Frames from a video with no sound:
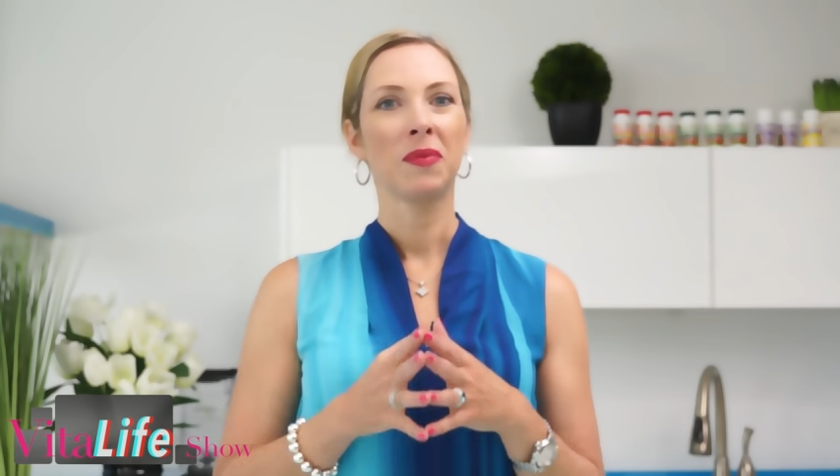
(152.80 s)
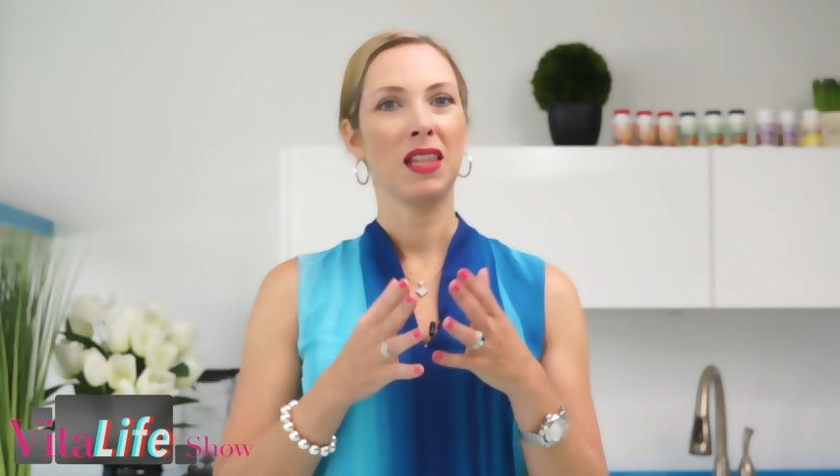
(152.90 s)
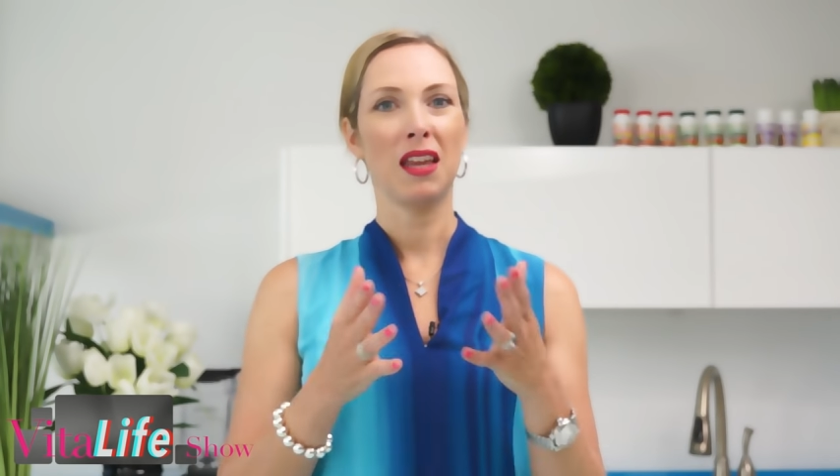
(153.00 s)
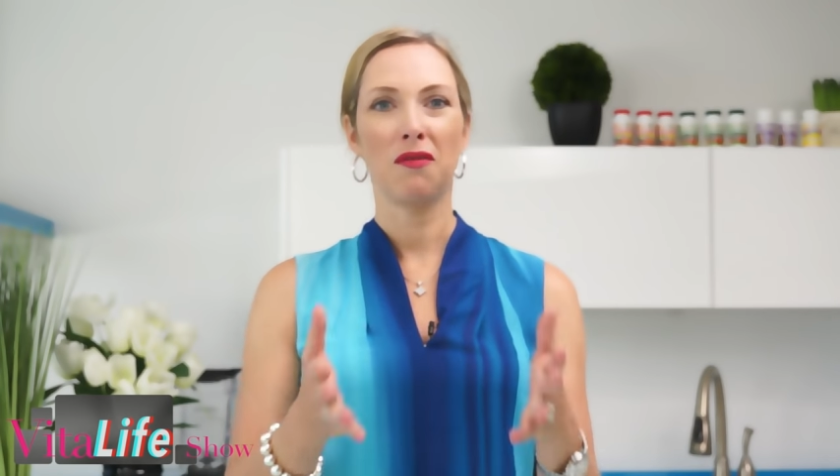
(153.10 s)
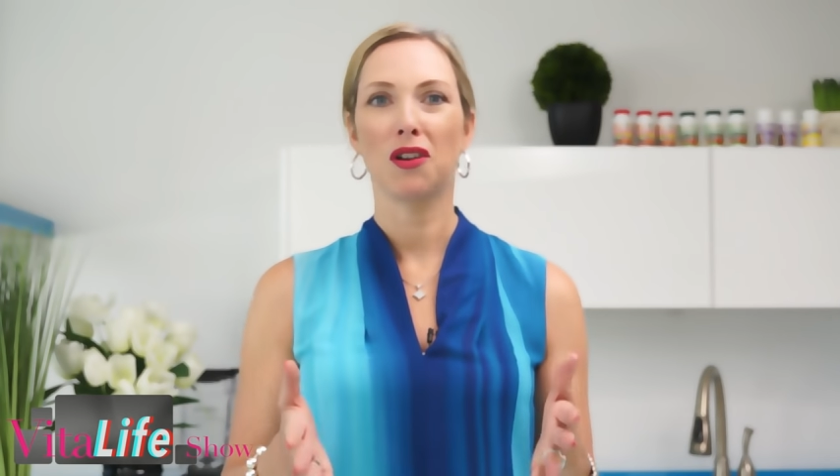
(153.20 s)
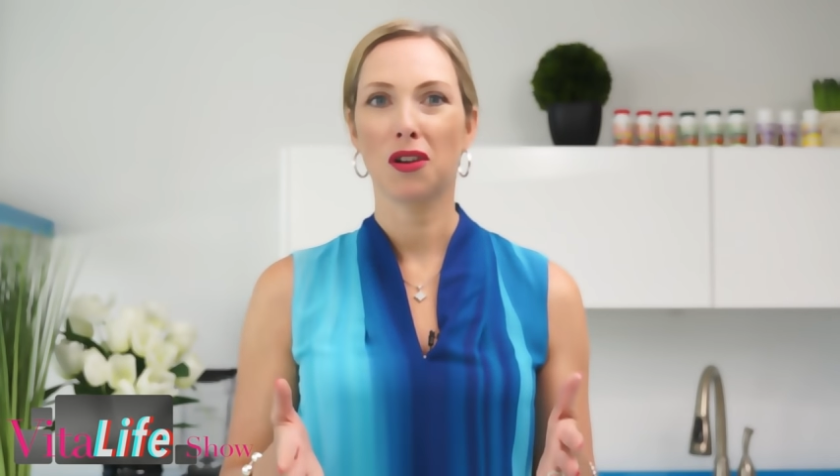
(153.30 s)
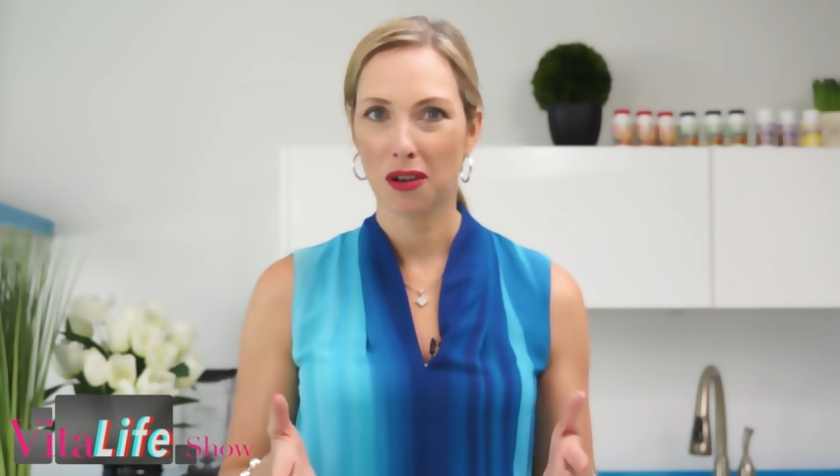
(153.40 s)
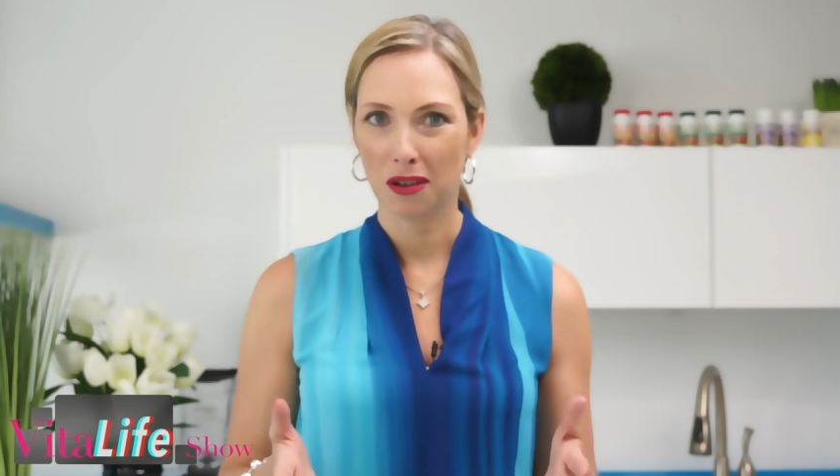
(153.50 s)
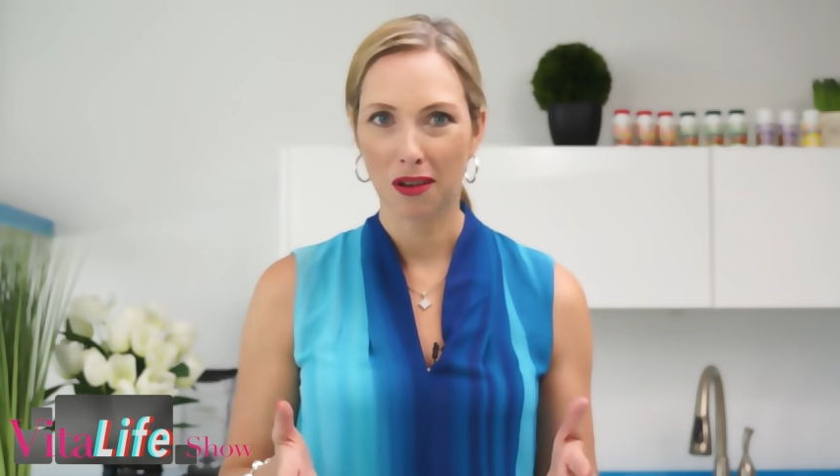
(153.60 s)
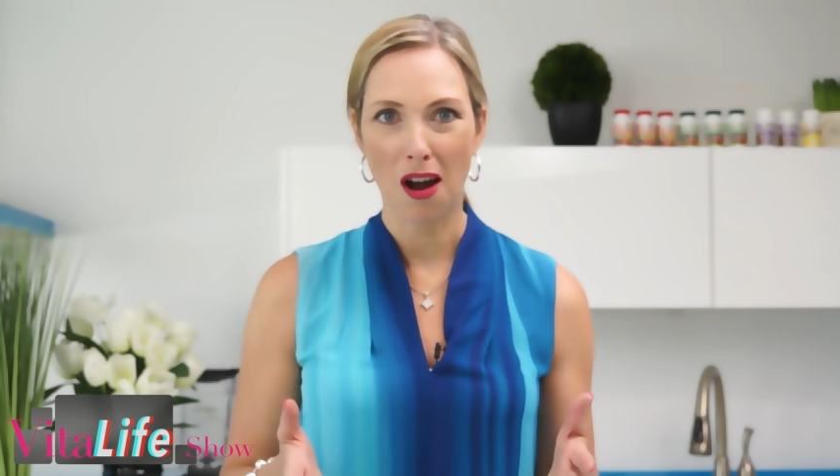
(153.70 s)
leave
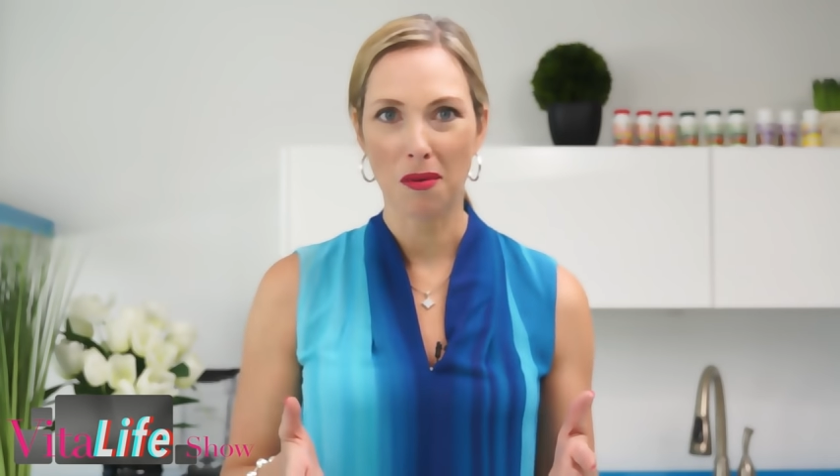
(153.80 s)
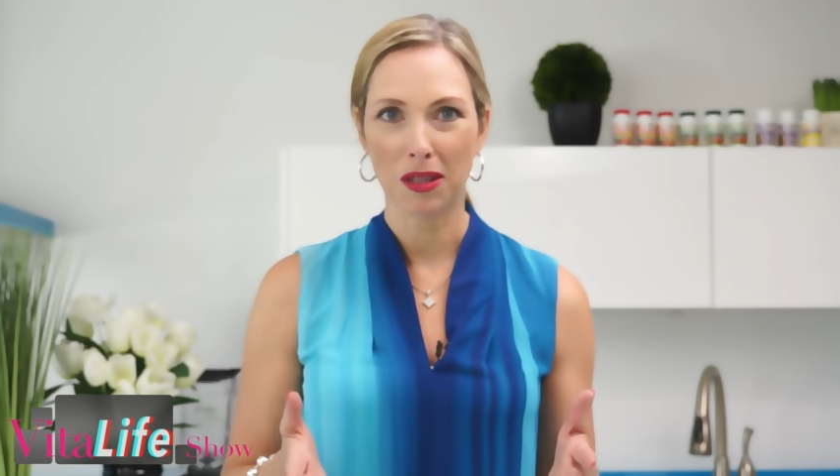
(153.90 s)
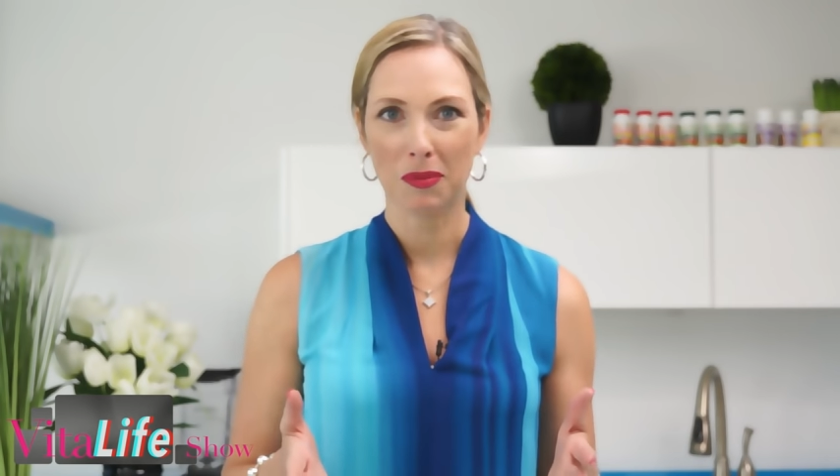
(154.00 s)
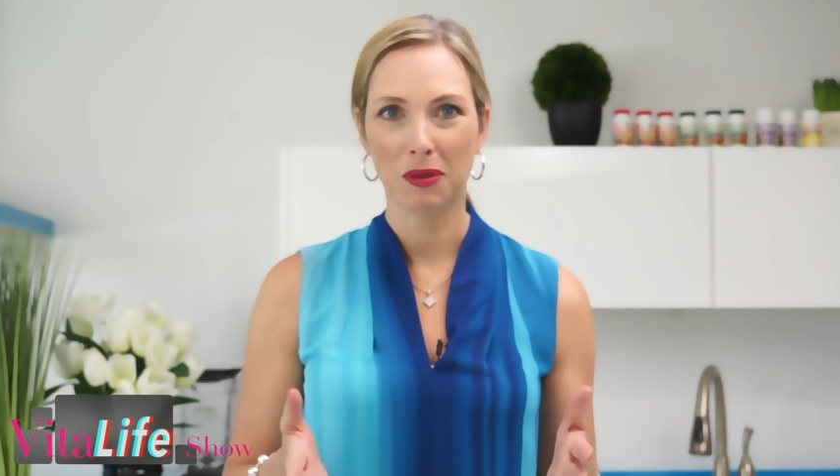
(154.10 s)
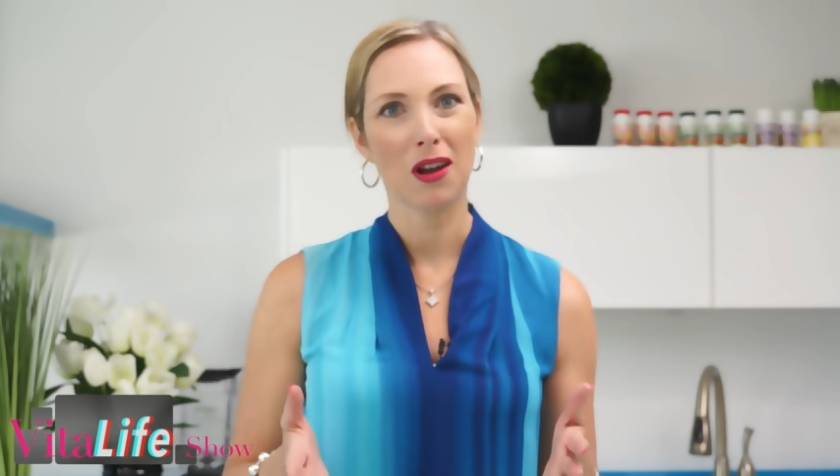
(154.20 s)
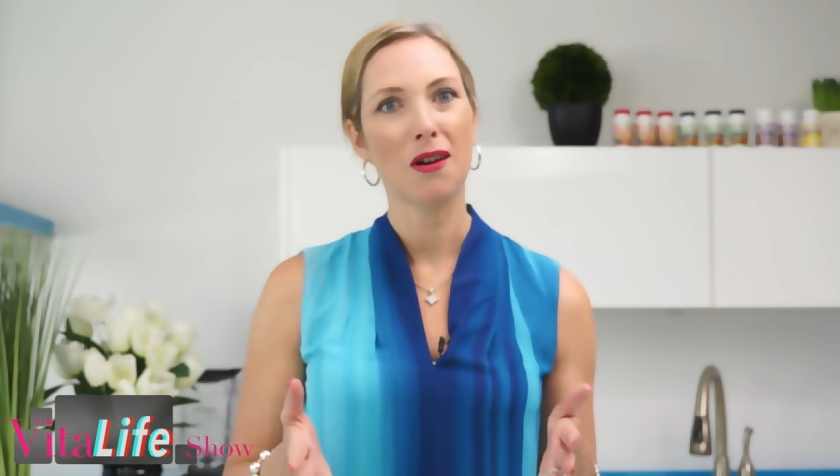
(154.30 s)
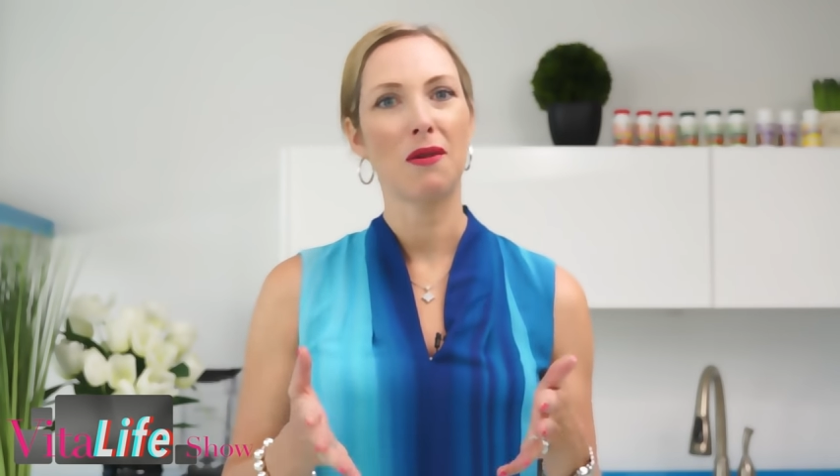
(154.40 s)
your comments below.